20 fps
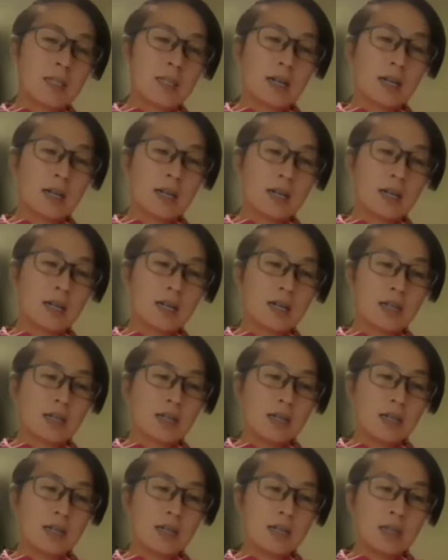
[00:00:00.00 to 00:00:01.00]
uh,
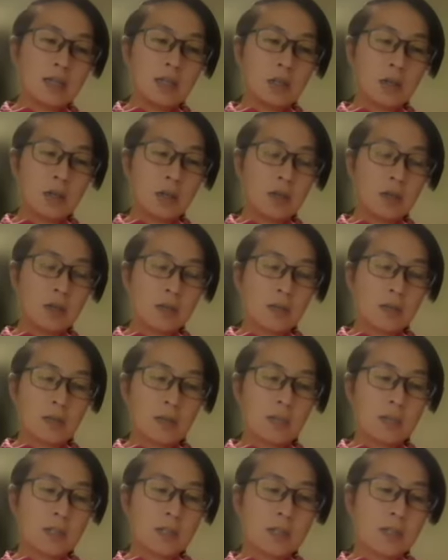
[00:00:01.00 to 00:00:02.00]
you know
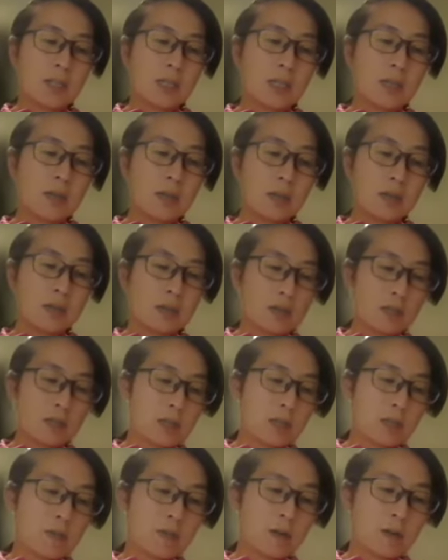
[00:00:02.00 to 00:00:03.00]
somebody in the team
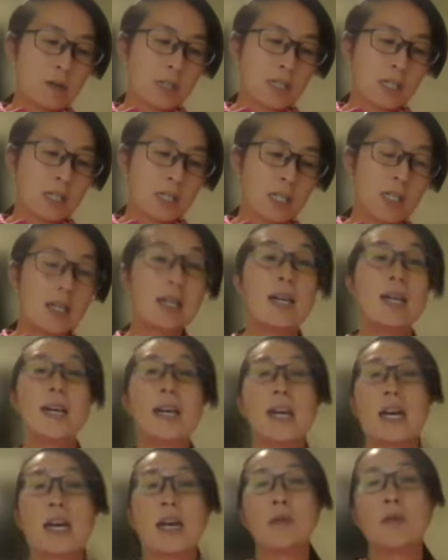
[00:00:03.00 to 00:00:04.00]
contacted the pharmacy
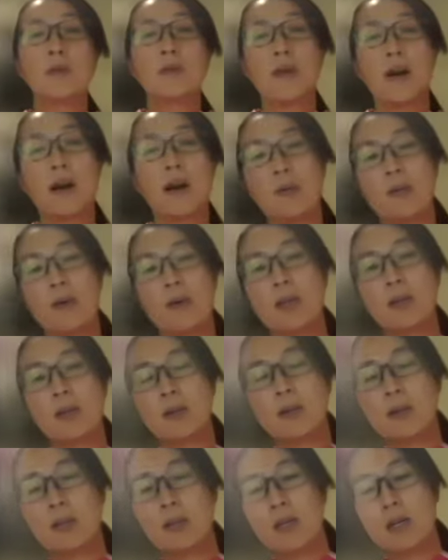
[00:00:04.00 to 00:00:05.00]
and we verified
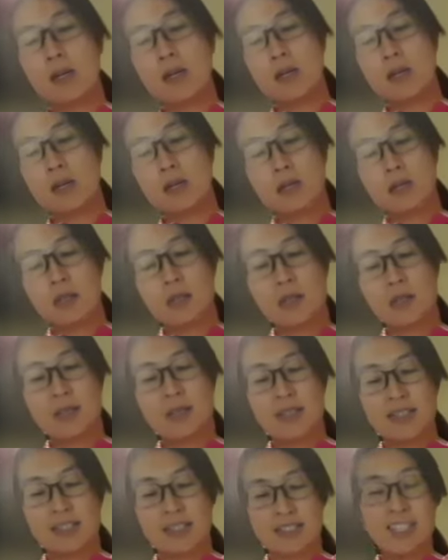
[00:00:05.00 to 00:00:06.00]
the
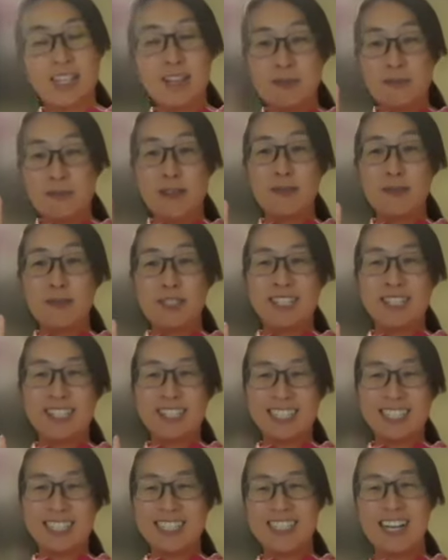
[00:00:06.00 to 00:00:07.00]
D 50
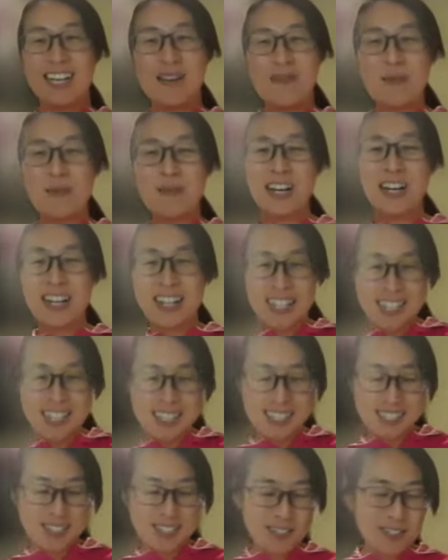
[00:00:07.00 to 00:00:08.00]
this time i'm not going to
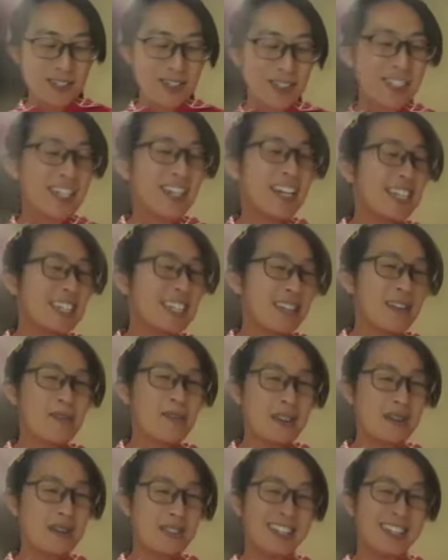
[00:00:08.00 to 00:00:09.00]
mm-hmm. say sucrose d
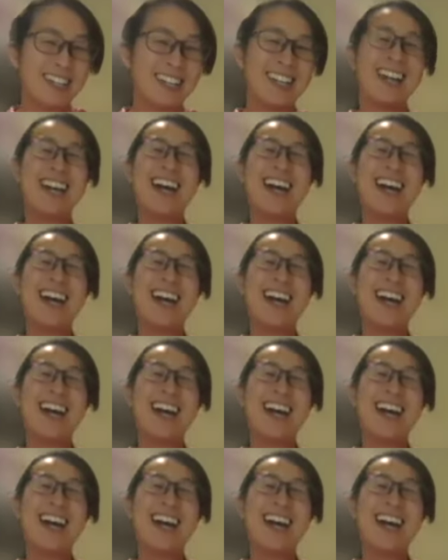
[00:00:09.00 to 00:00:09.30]
50